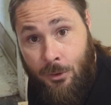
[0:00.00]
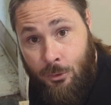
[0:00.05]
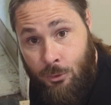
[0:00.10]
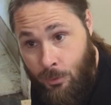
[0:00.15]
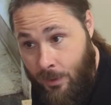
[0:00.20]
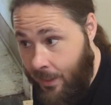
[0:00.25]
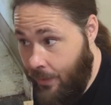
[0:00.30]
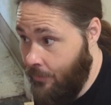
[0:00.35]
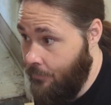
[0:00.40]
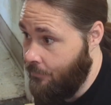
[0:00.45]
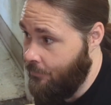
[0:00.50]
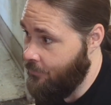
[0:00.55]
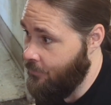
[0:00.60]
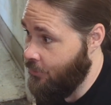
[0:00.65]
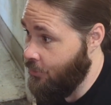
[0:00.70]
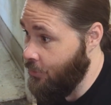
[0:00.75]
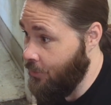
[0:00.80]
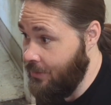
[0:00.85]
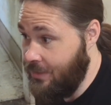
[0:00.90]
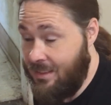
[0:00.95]
drink.
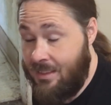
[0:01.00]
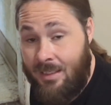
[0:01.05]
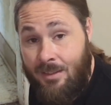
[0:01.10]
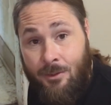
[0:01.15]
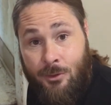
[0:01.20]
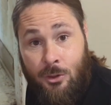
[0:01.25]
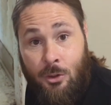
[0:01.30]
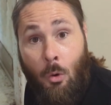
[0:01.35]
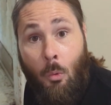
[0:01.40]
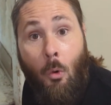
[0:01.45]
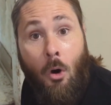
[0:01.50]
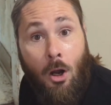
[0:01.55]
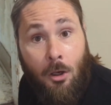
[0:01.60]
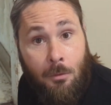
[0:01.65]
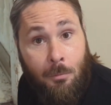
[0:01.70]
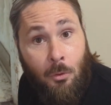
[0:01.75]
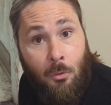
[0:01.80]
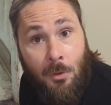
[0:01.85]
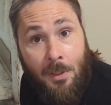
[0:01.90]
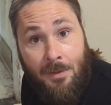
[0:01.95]
As you can see, there's no water
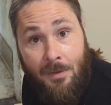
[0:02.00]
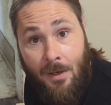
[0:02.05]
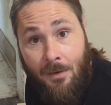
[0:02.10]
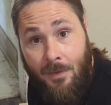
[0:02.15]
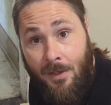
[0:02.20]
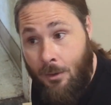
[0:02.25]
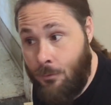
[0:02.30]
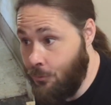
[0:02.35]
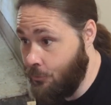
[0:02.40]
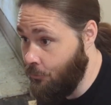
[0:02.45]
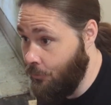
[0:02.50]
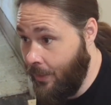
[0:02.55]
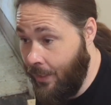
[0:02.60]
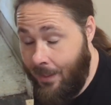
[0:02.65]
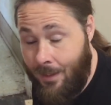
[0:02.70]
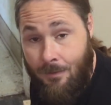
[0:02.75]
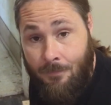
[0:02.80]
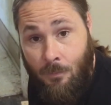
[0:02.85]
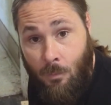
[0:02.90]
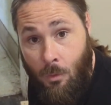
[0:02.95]
bowl in there. They don't drink
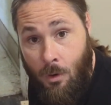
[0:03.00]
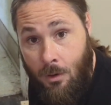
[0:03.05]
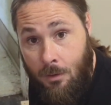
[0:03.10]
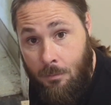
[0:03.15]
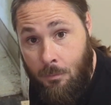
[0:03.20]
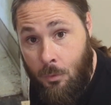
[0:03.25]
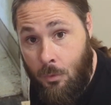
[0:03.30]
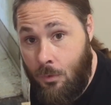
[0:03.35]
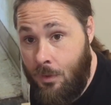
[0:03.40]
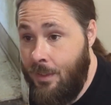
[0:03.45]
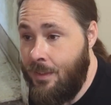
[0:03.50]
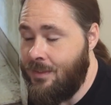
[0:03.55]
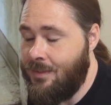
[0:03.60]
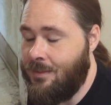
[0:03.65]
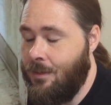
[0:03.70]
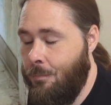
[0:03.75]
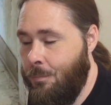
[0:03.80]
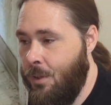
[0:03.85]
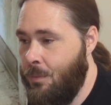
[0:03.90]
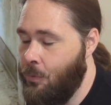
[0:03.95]
out of a water bowl.
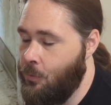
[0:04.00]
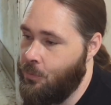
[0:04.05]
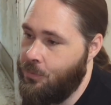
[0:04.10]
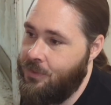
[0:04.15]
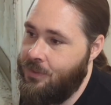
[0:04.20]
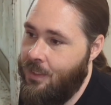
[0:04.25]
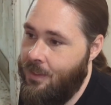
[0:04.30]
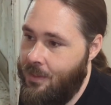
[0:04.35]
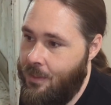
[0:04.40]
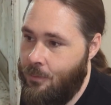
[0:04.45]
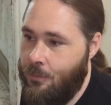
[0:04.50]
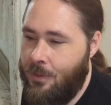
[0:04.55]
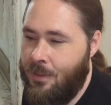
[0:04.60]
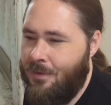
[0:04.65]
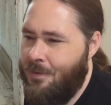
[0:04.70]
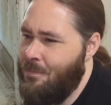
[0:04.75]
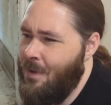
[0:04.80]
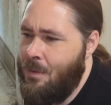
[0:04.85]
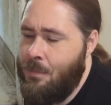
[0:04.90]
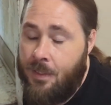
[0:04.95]
Some people will say they will,
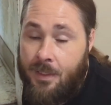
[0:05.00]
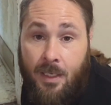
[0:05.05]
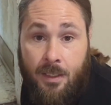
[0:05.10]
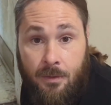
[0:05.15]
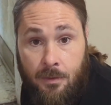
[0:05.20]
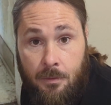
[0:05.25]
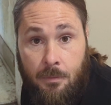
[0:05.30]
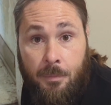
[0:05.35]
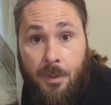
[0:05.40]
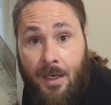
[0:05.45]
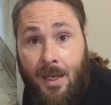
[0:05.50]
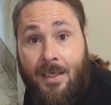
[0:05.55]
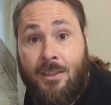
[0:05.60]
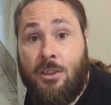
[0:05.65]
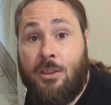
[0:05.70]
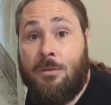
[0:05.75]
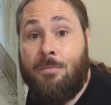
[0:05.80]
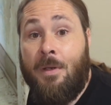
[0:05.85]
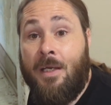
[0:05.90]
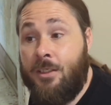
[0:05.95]
and maybe they do, but I
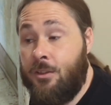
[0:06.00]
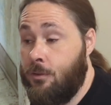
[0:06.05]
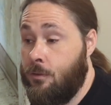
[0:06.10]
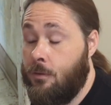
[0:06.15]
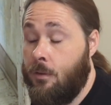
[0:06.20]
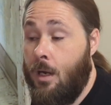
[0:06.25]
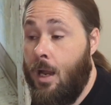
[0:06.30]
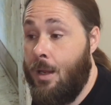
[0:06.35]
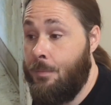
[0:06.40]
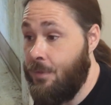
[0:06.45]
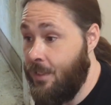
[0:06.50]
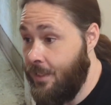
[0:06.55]
just make sure I'm